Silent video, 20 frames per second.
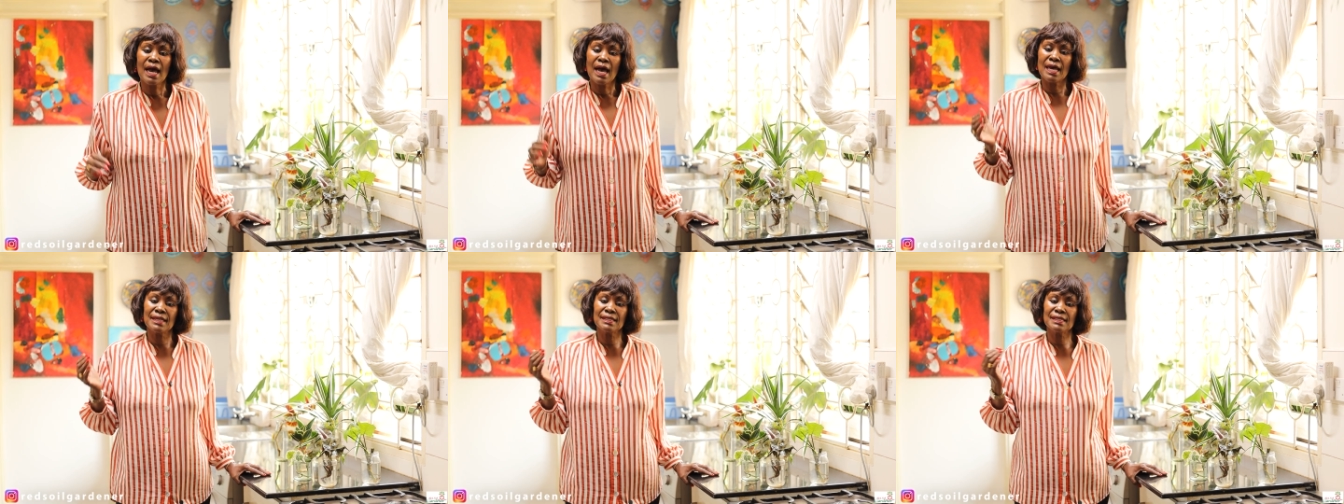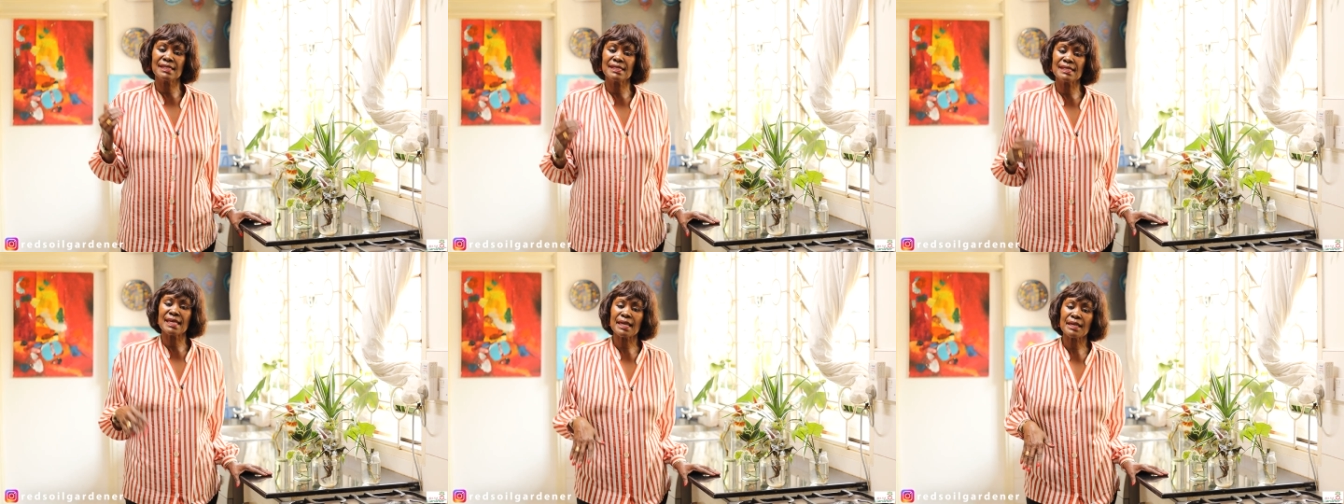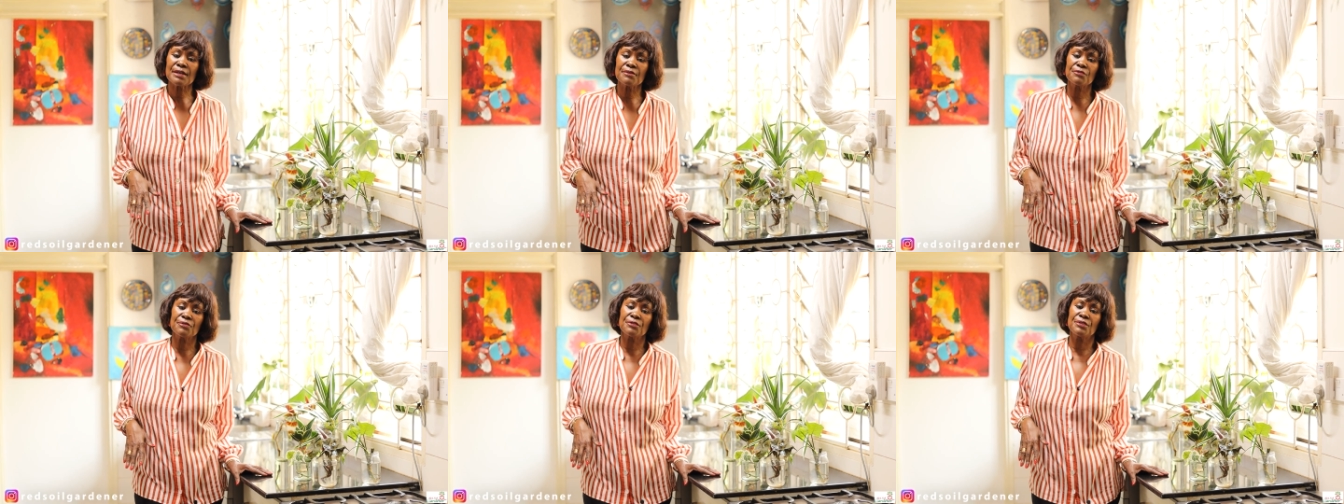And
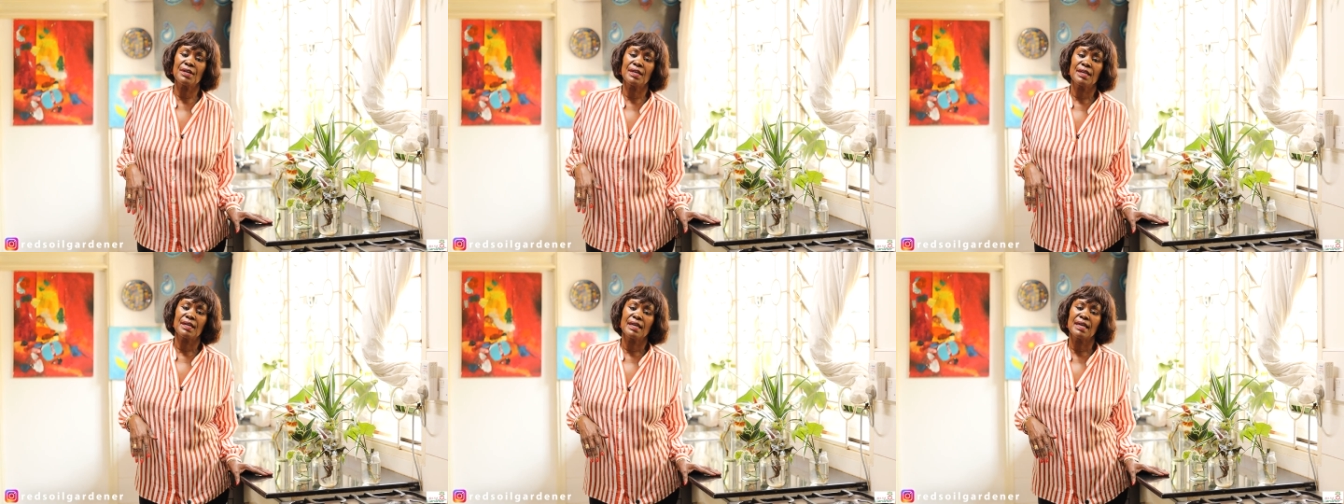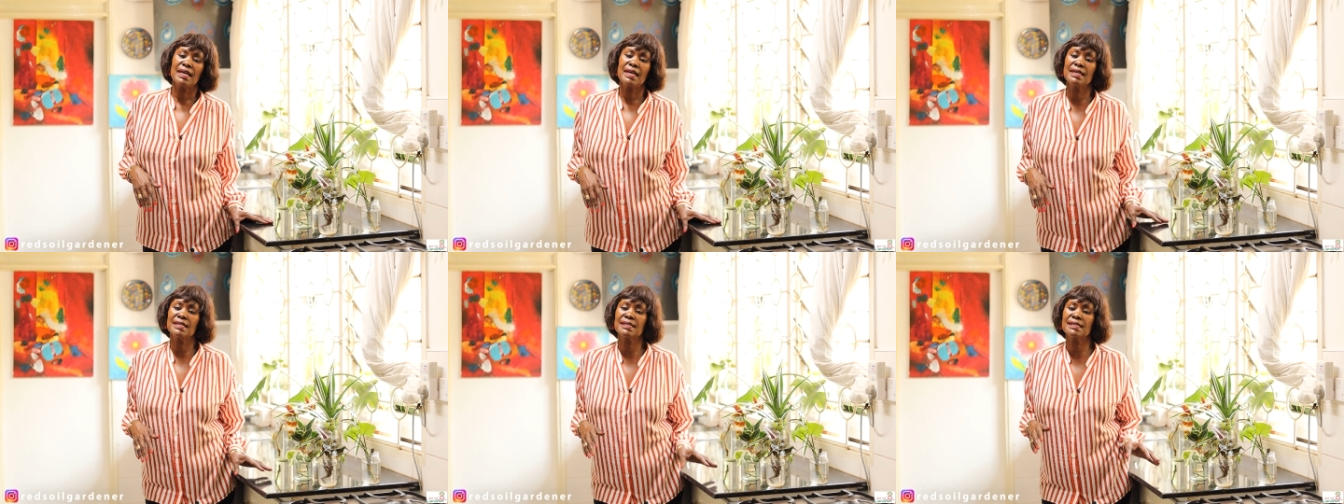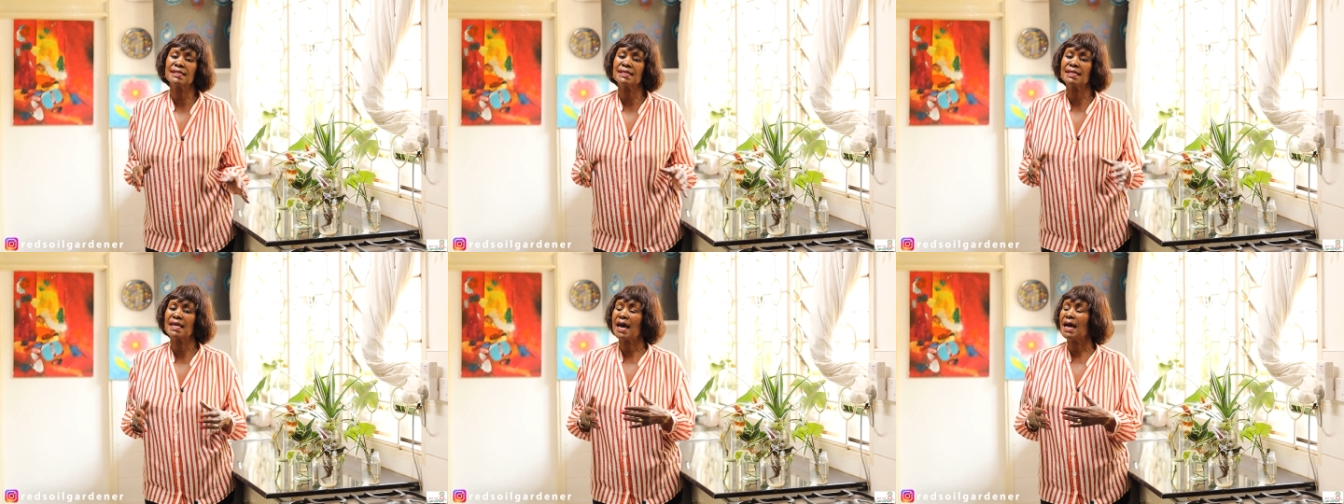second thing
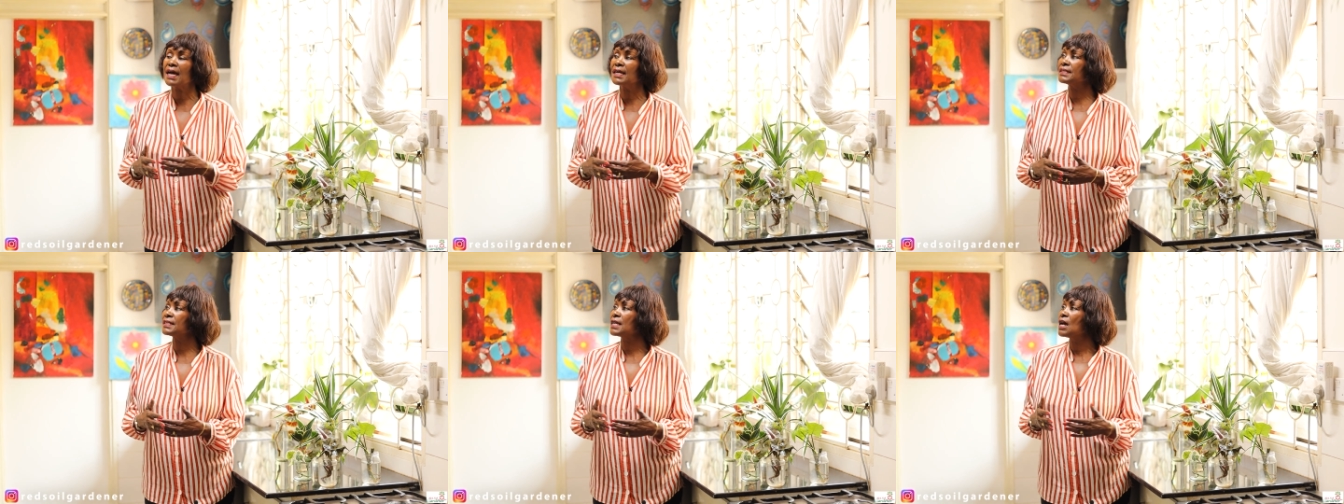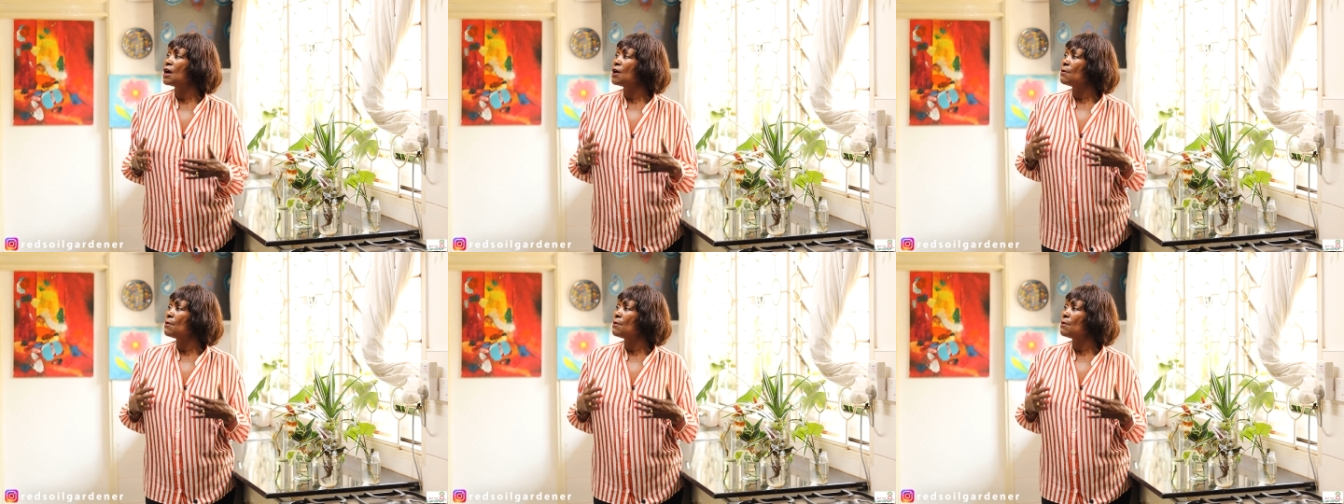is that